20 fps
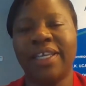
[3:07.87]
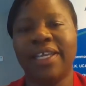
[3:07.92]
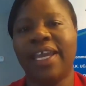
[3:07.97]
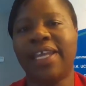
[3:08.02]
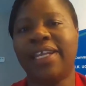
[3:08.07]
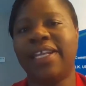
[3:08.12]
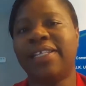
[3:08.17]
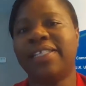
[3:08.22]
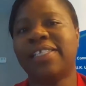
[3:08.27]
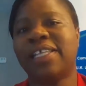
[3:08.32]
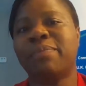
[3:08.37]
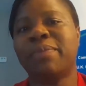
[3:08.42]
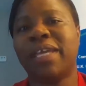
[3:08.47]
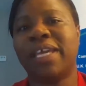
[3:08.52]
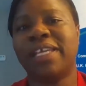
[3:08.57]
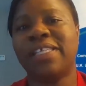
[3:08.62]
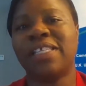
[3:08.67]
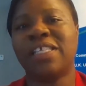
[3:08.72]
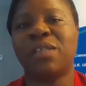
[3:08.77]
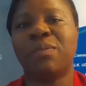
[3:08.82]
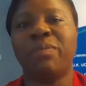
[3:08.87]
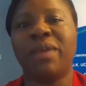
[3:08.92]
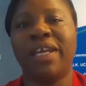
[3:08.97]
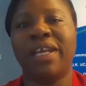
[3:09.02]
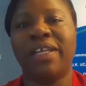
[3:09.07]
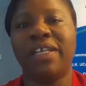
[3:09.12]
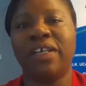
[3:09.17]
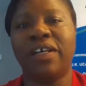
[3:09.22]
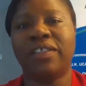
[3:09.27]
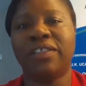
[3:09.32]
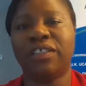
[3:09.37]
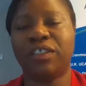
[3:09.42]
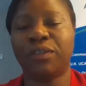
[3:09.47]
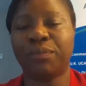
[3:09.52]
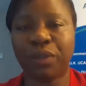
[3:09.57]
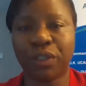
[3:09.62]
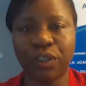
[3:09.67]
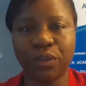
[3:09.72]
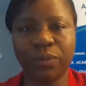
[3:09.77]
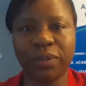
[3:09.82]
And in some cases, depending on the
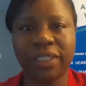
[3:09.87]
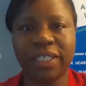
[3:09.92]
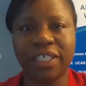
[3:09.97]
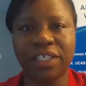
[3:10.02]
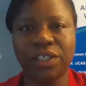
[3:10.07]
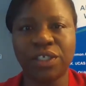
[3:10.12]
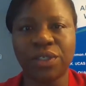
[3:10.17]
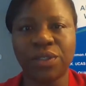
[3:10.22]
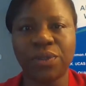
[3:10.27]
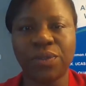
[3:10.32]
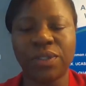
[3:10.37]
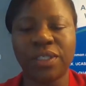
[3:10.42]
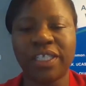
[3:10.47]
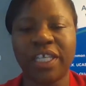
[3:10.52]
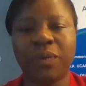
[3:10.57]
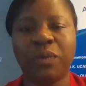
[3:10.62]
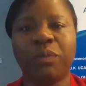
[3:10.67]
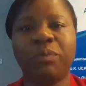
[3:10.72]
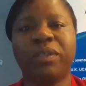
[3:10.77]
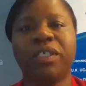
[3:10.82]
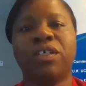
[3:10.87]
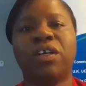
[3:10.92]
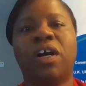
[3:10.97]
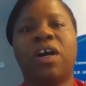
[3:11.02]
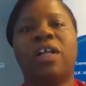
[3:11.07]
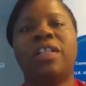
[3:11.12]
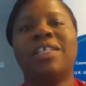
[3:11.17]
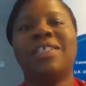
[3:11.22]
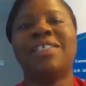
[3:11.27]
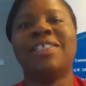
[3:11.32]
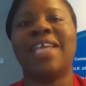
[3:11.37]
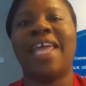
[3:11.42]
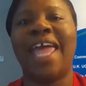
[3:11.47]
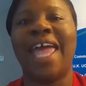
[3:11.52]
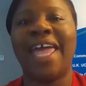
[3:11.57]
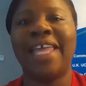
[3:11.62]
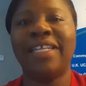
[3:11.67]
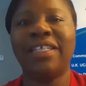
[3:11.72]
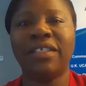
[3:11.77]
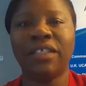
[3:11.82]
diploma they choose, they will be college
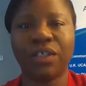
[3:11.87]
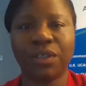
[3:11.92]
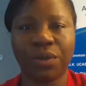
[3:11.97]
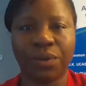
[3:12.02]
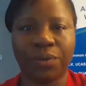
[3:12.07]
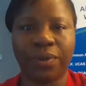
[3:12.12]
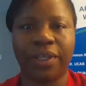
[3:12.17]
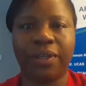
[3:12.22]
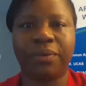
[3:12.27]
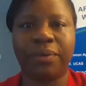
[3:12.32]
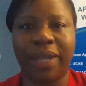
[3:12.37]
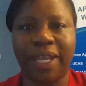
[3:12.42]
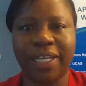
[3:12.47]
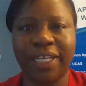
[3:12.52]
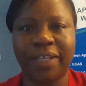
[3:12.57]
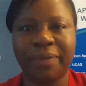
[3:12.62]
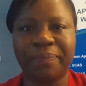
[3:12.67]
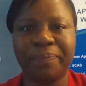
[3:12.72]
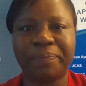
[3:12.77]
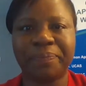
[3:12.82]
and career ready.